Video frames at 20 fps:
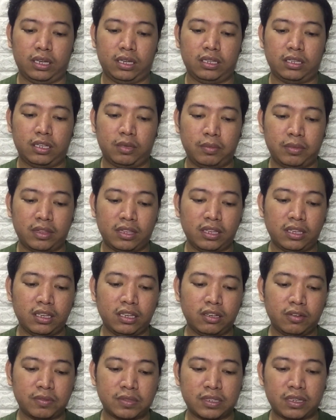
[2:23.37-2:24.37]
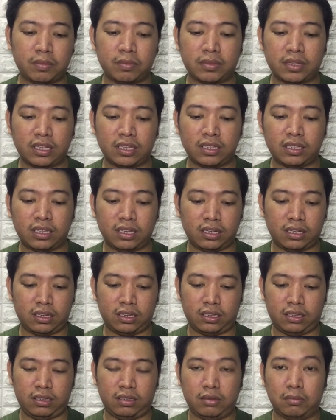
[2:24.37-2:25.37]
And I'm thinking of something
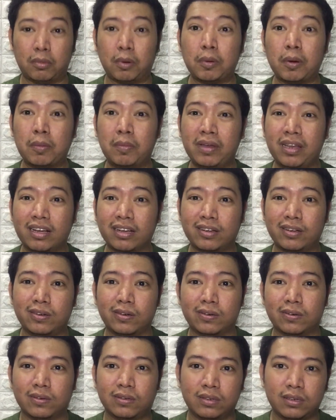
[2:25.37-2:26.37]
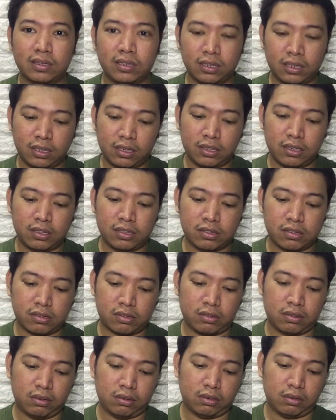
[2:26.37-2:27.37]
na mabablog ko.
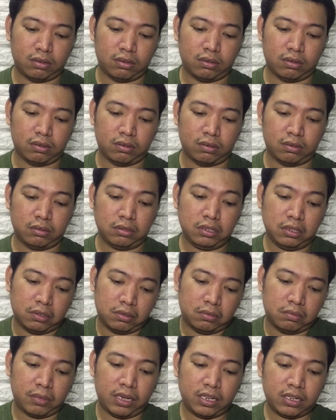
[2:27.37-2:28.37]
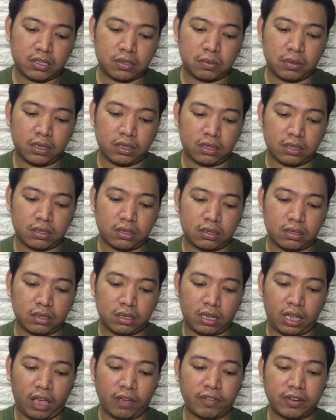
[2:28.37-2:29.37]
So, you know, might as well
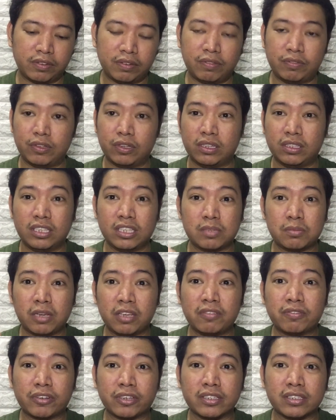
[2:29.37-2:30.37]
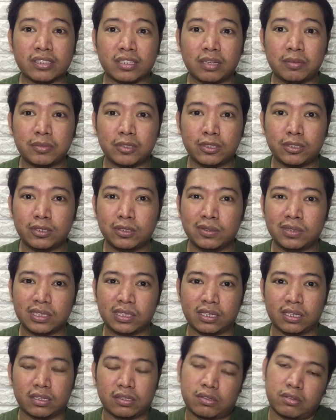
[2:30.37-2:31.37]
have a review. And this is my first time to do
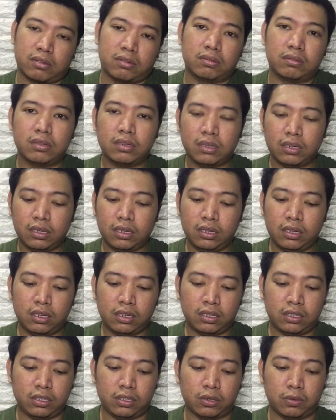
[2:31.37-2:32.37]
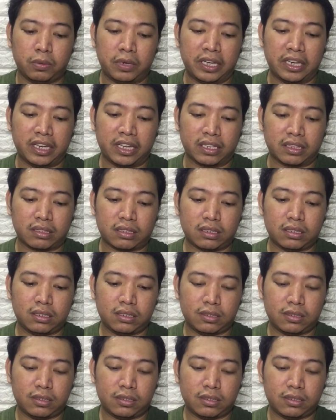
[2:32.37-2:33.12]
it eh. So, you know, why not?